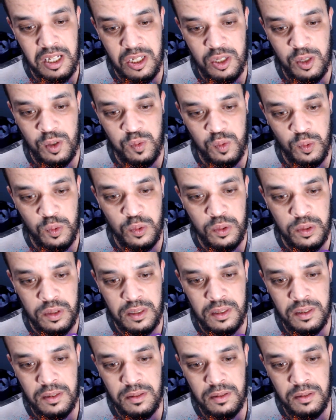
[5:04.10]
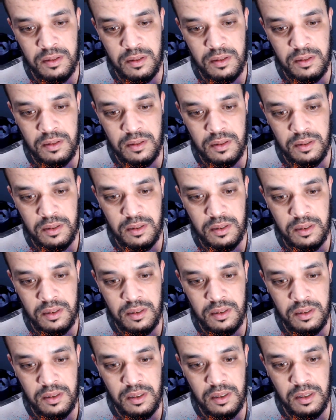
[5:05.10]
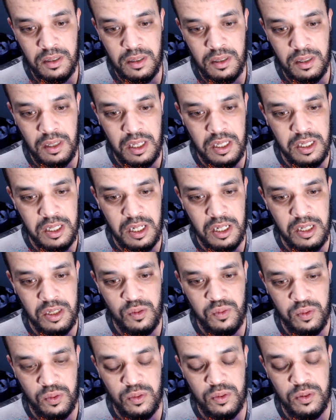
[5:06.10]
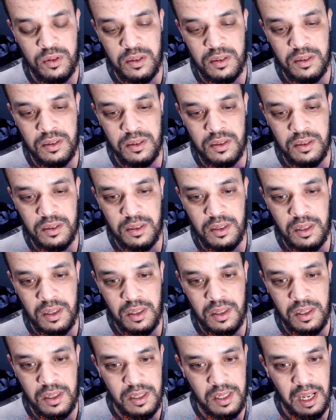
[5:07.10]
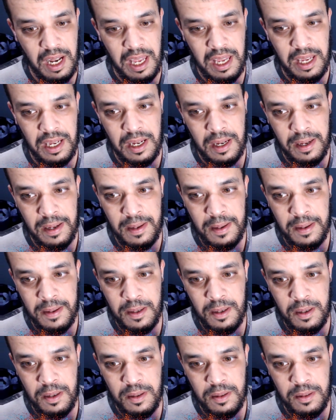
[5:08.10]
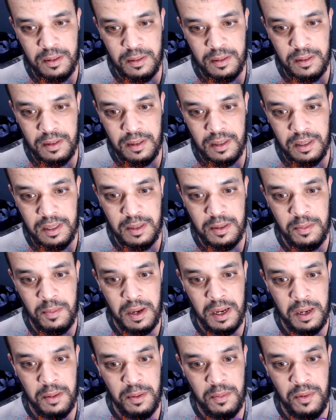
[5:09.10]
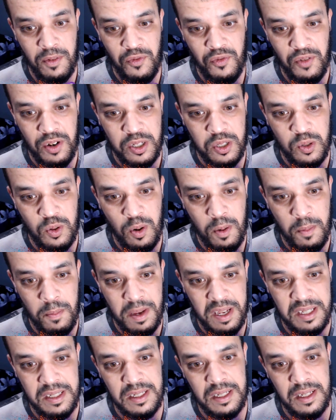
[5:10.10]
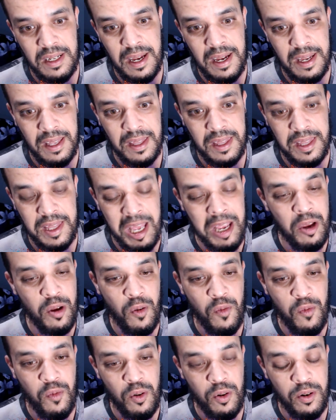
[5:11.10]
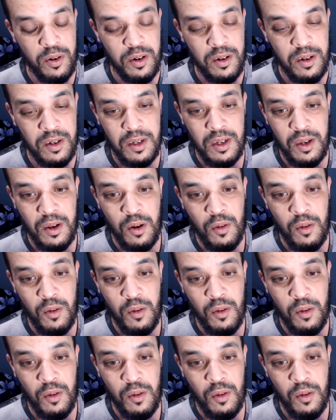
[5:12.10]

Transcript: not just food, not just food. This like, this is making me feel so amazing, and thank you for